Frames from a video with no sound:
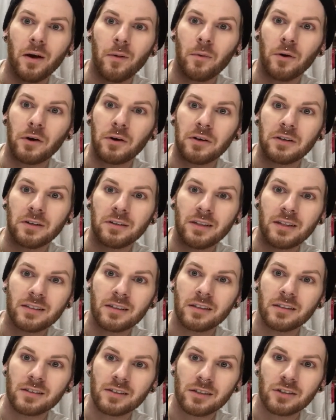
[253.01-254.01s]
we're going to
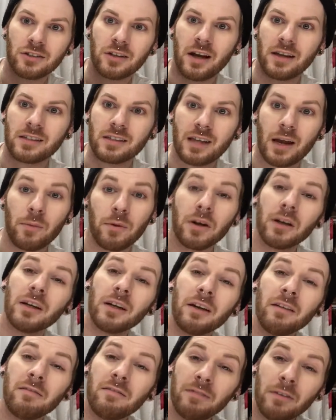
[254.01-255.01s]
listen, suggest, and we're going to
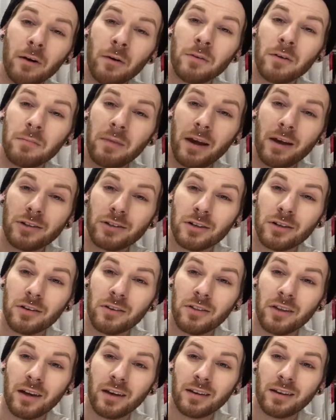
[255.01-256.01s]
confirm to make sure
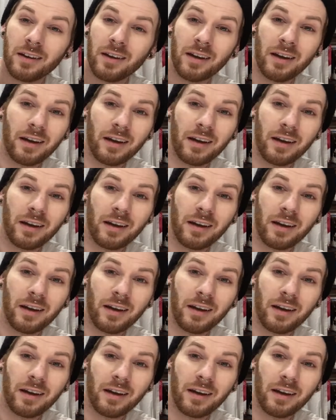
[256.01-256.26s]
that